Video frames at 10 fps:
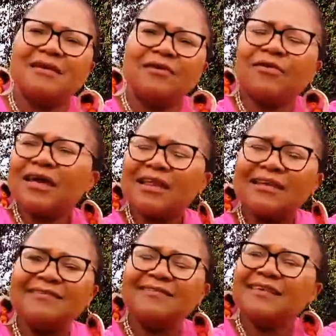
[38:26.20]
You can
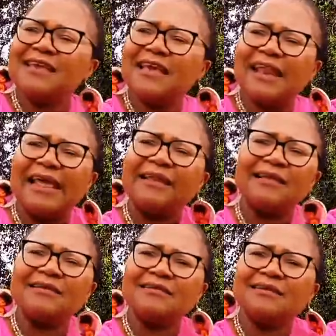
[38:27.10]
get sick here in
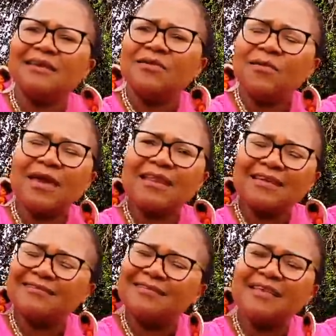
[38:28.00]
England. You can
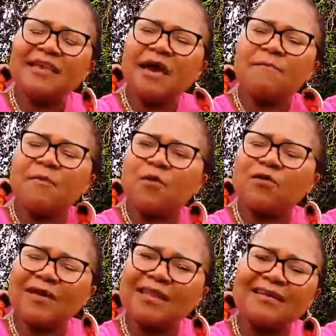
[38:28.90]
get sick here
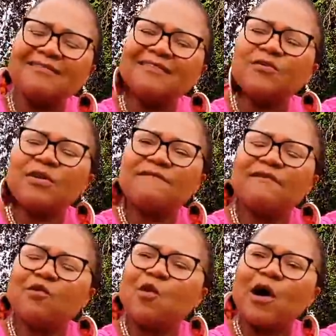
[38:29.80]
abroad. You can get sick
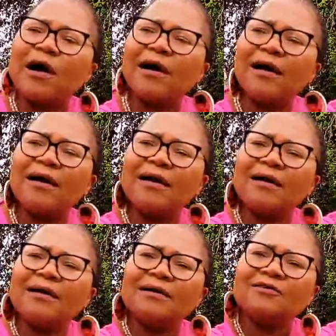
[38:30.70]
wherever you are.
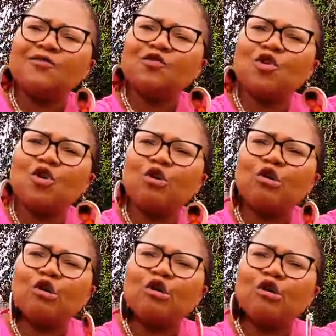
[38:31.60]

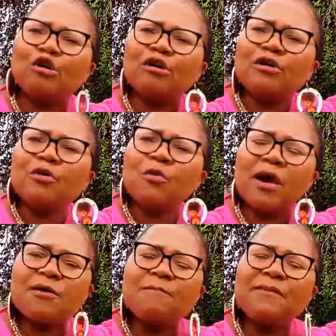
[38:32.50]
So your
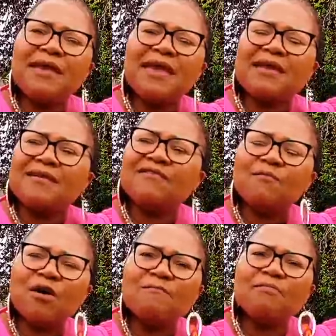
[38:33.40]
well-being is
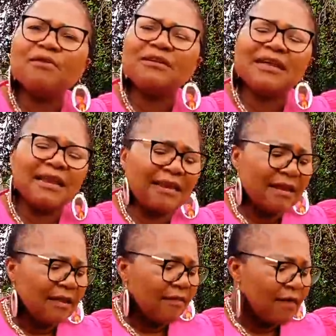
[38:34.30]
more important
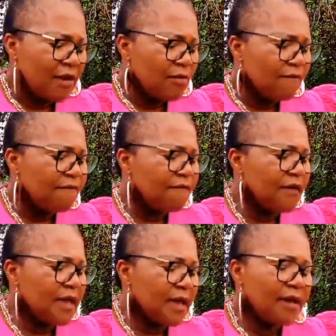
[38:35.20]
than your
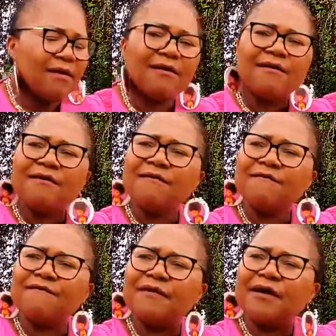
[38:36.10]
fear
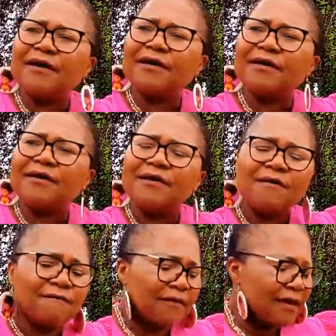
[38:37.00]

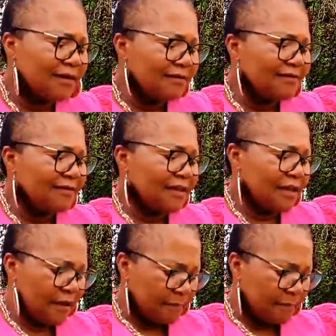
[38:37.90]
of getting sick.